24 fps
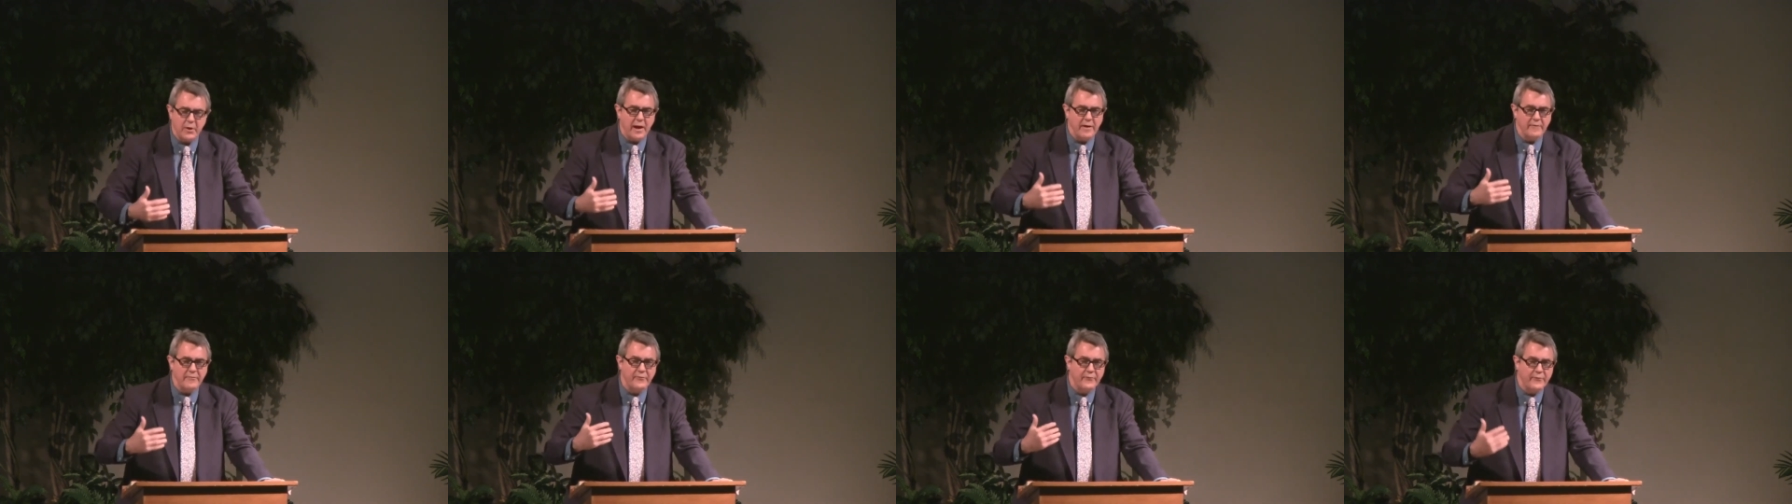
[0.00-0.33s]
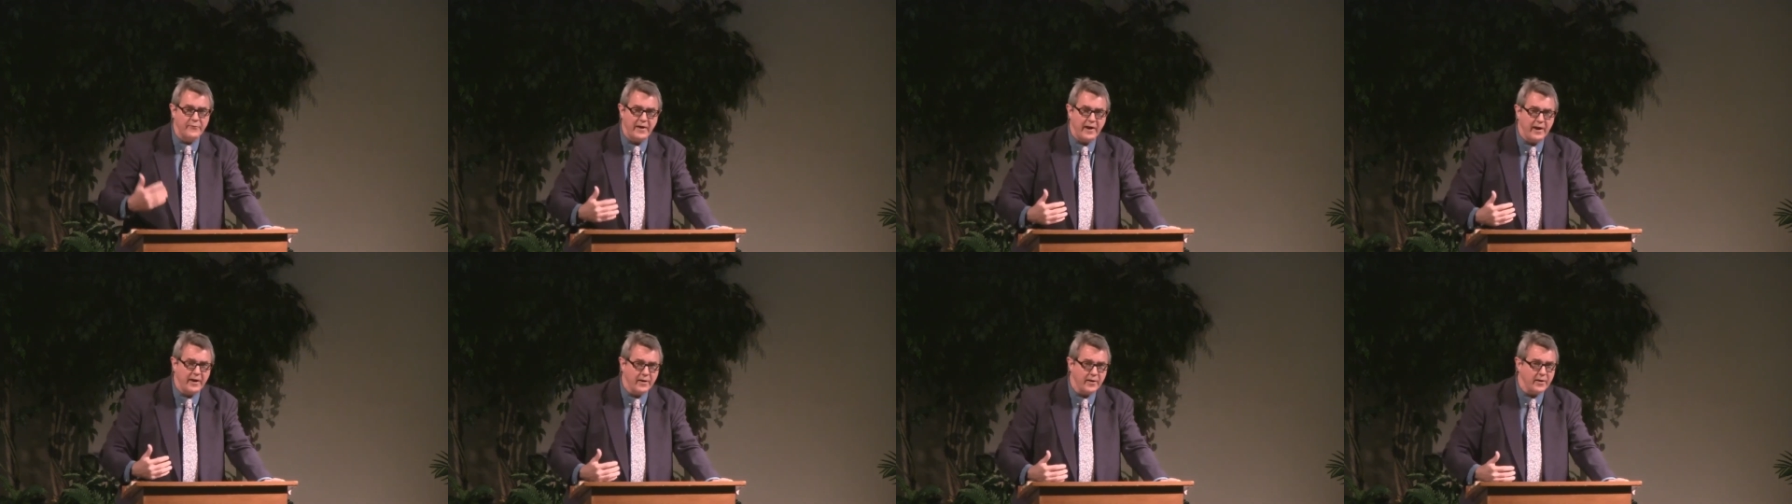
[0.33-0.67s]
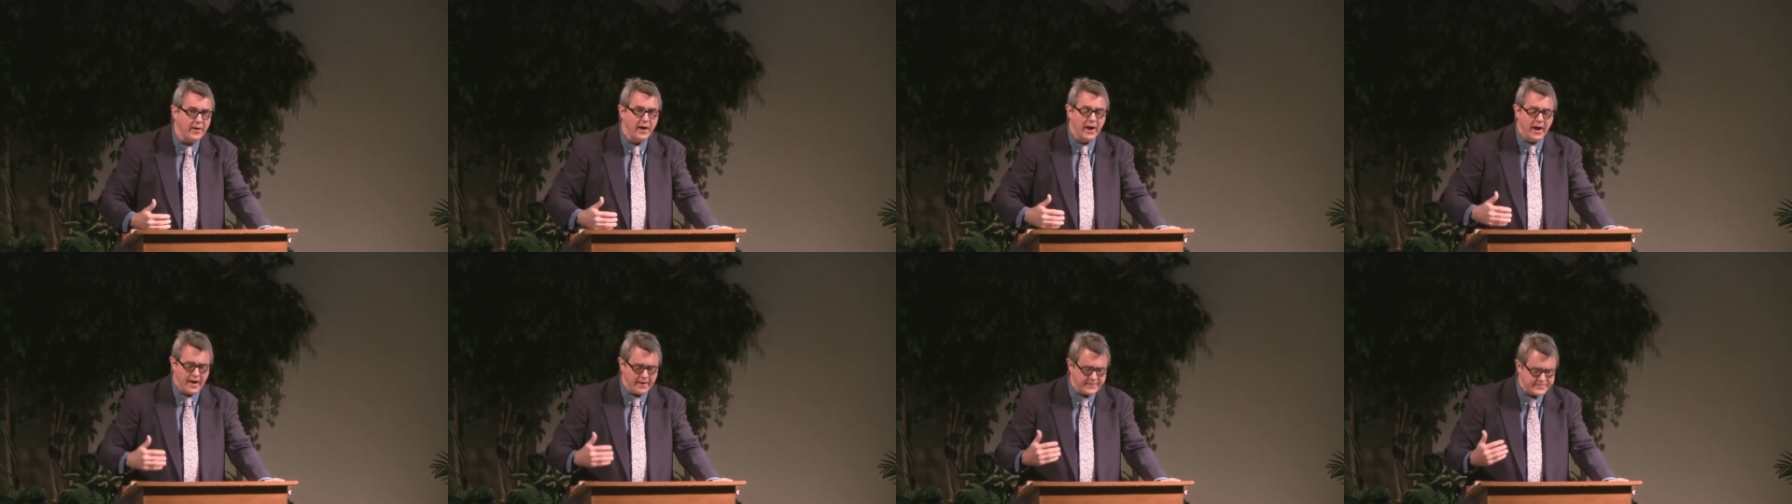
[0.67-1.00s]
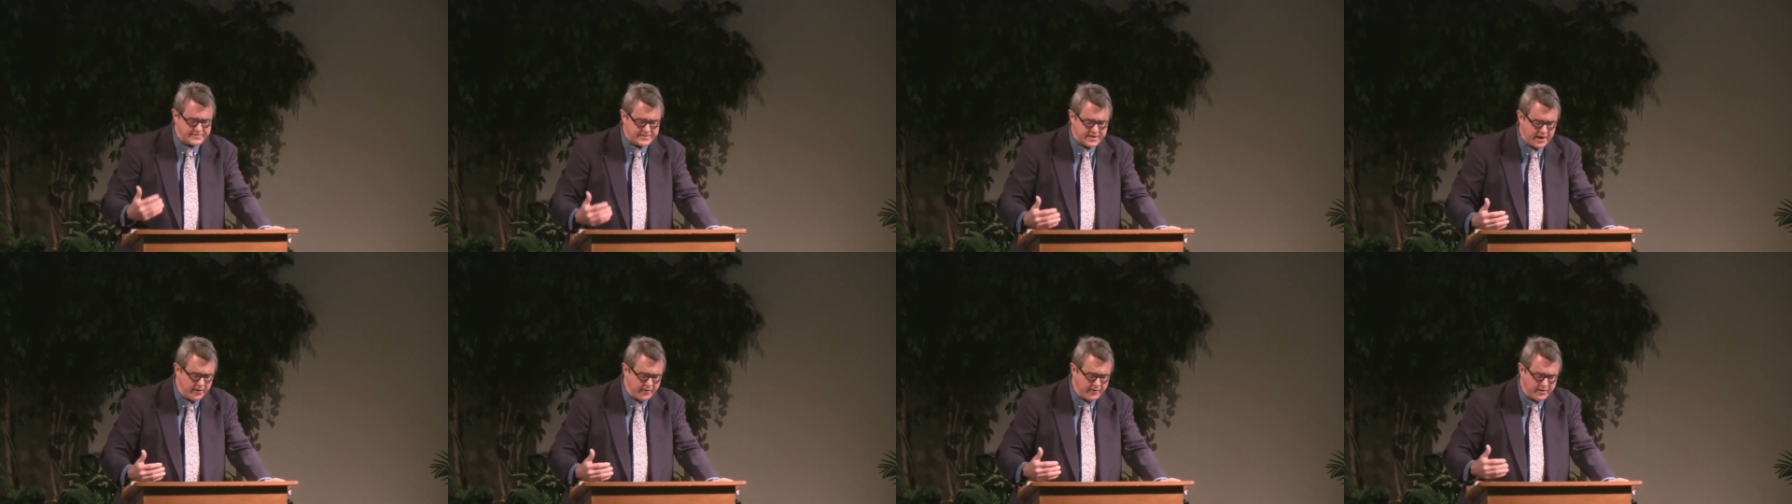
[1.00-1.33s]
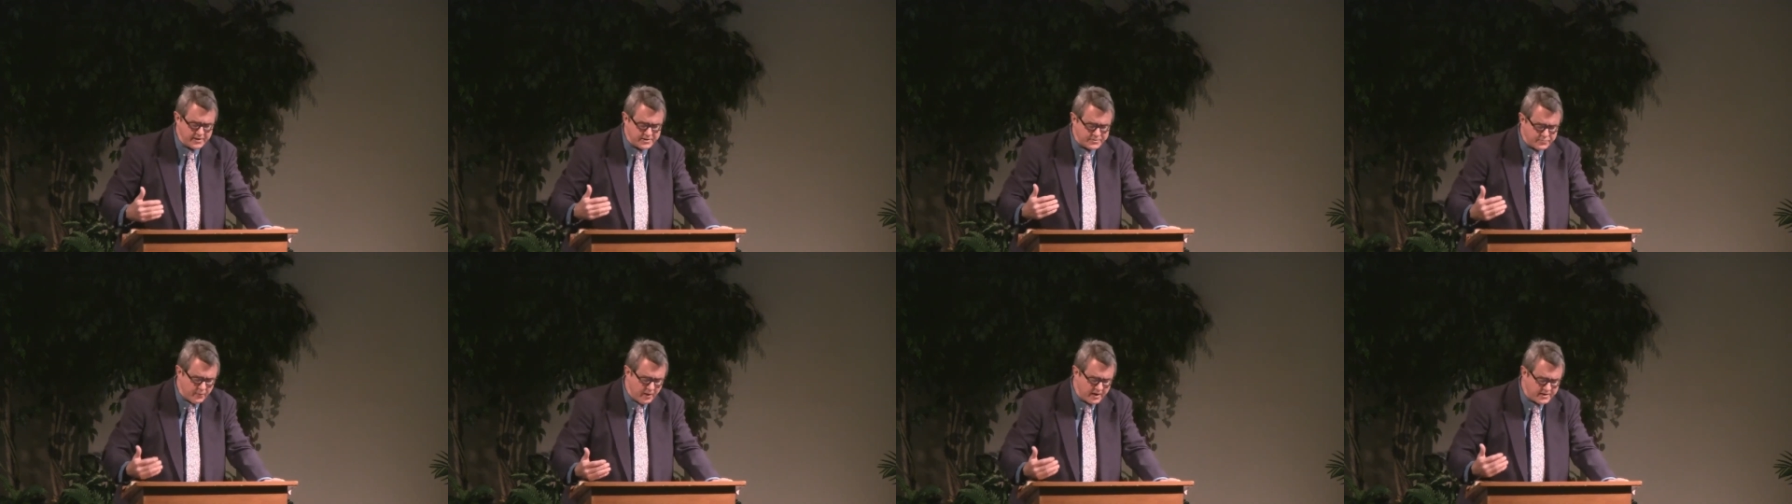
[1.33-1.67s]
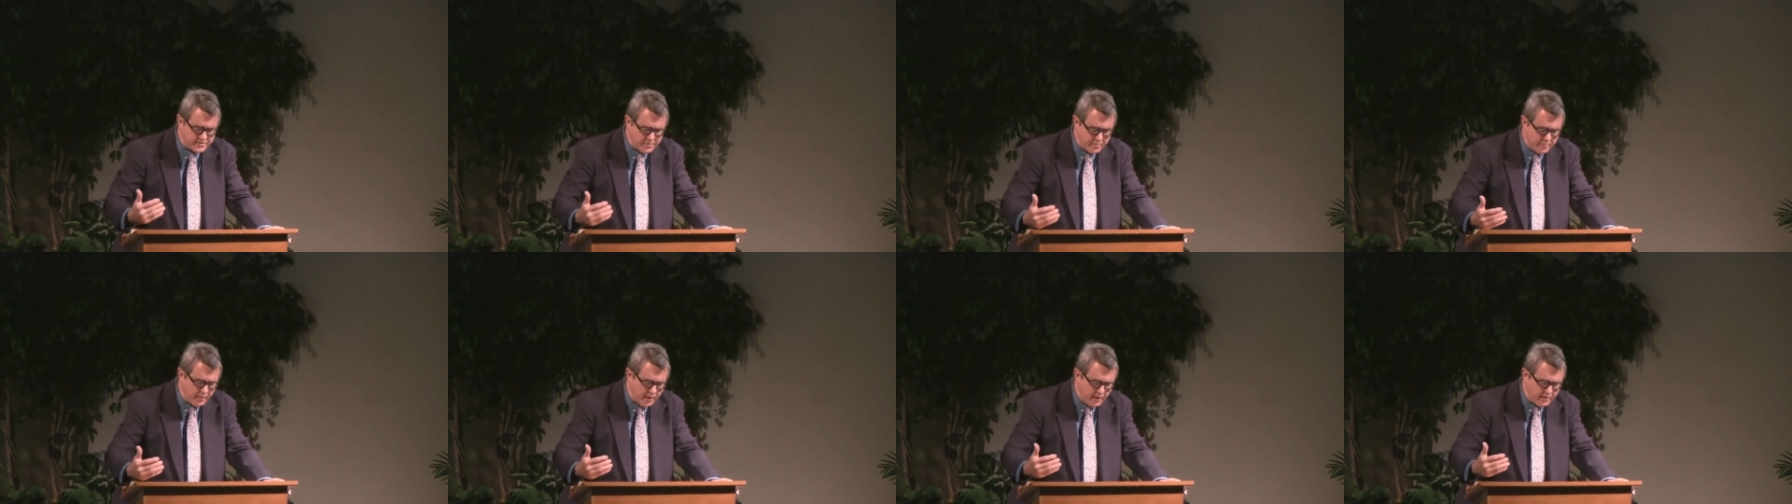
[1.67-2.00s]
You have fear of serious
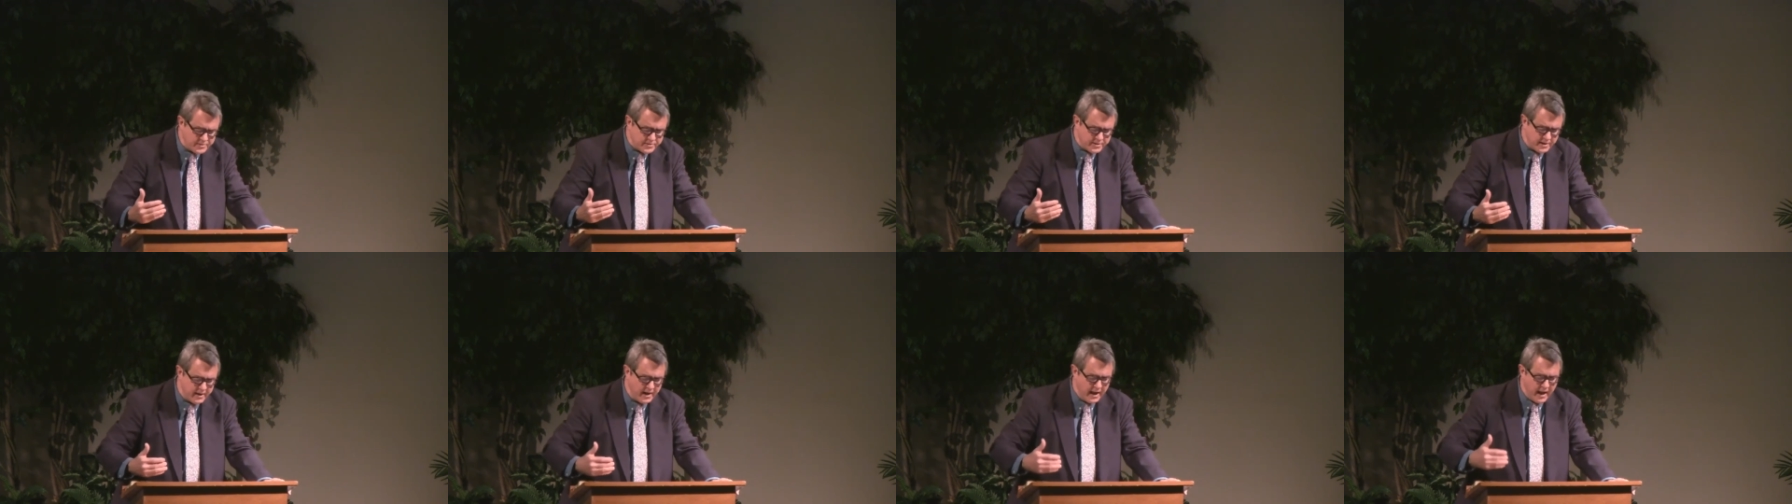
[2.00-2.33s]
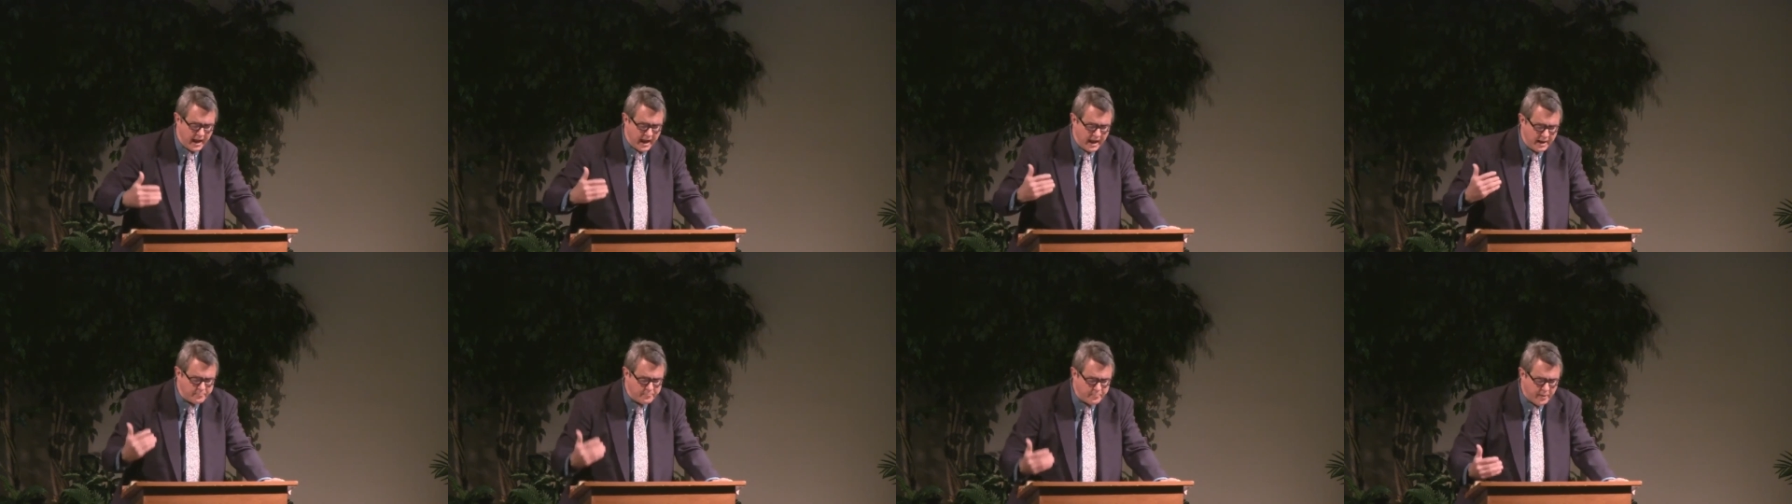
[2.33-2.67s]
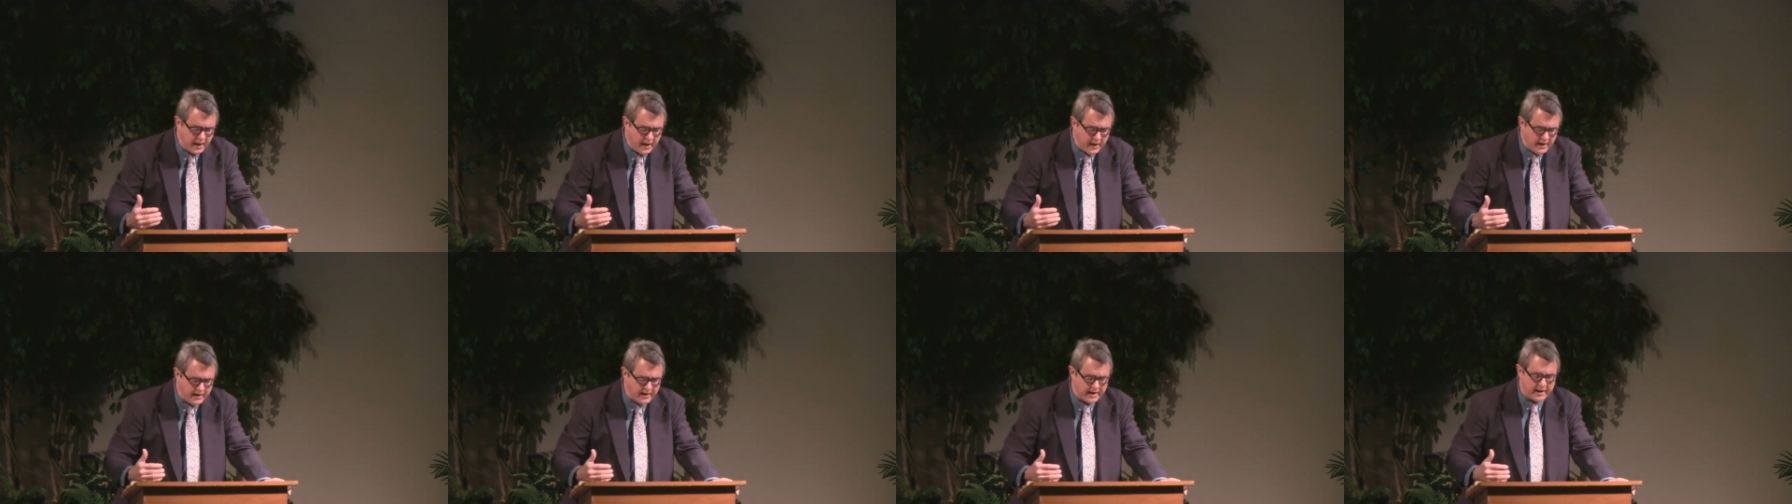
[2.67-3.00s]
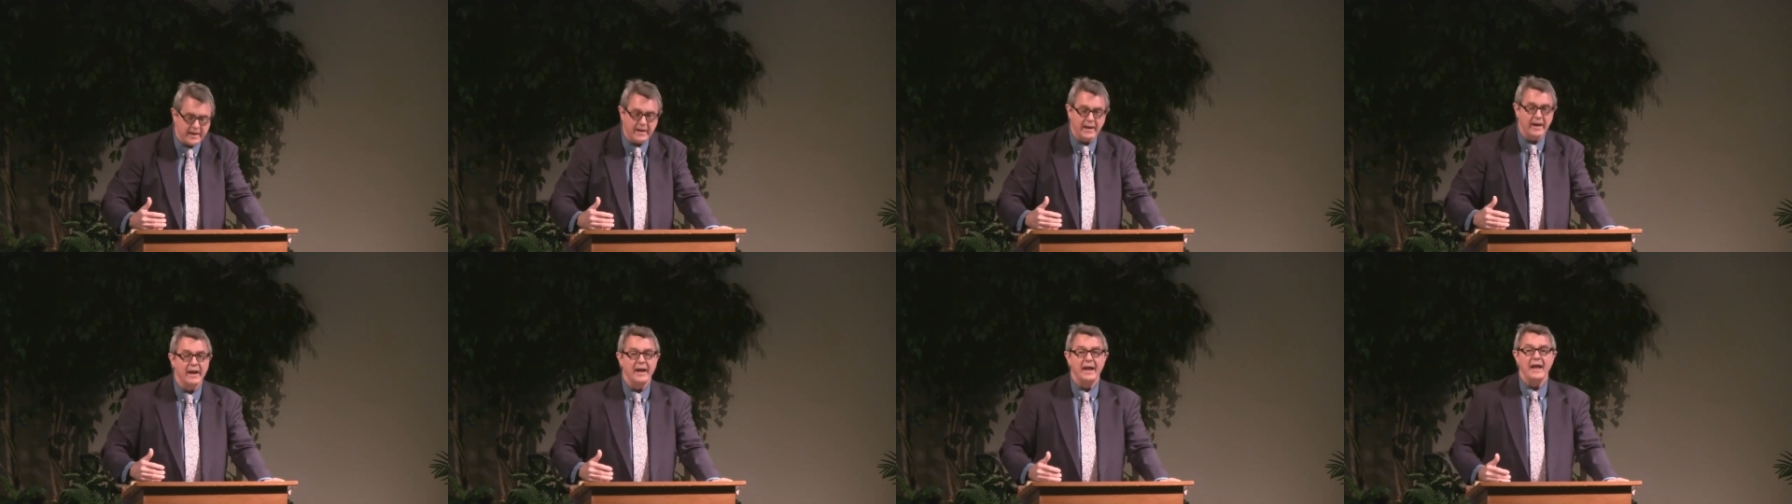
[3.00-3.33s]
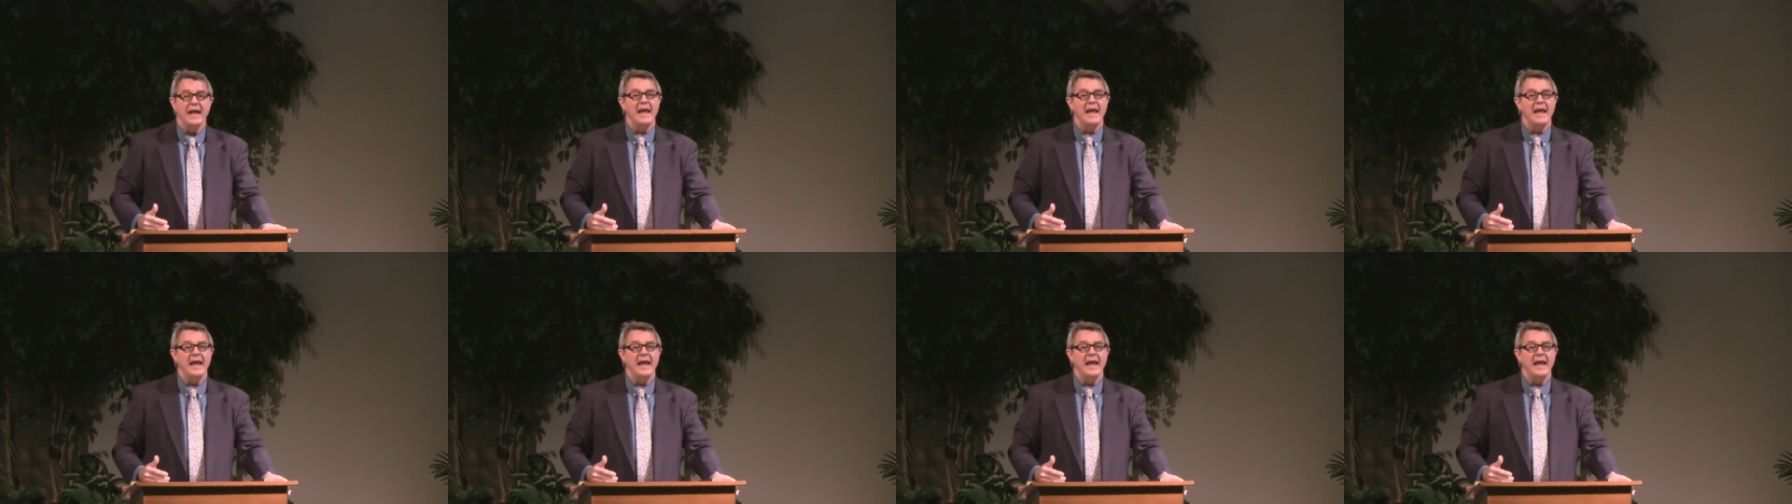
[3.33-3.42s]
retribution and penalty,